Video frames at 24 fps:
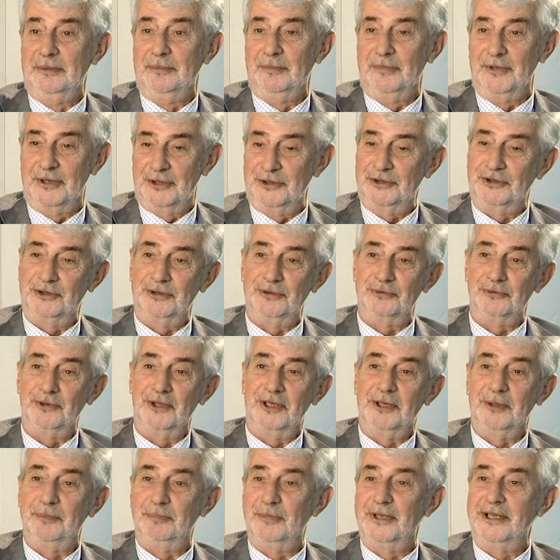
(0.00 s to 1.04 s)
But I shouldn't
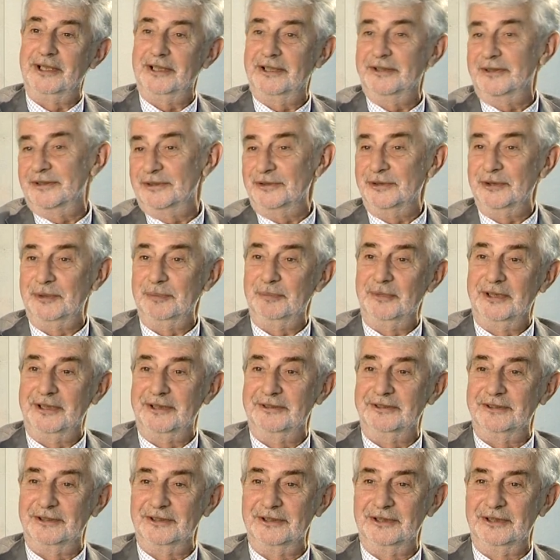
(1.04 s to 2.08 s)
really have been here. I should have been
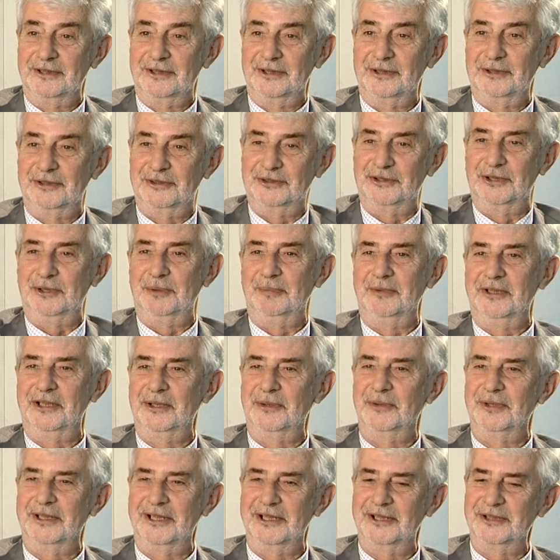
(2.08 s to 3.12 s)
at
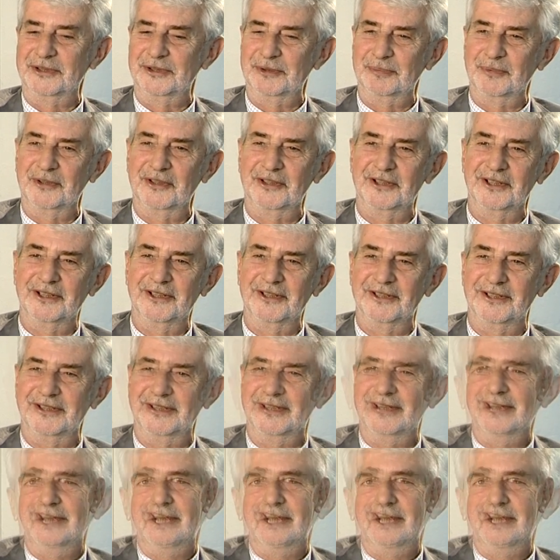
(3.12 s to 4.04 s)
Queen Elizabeth College.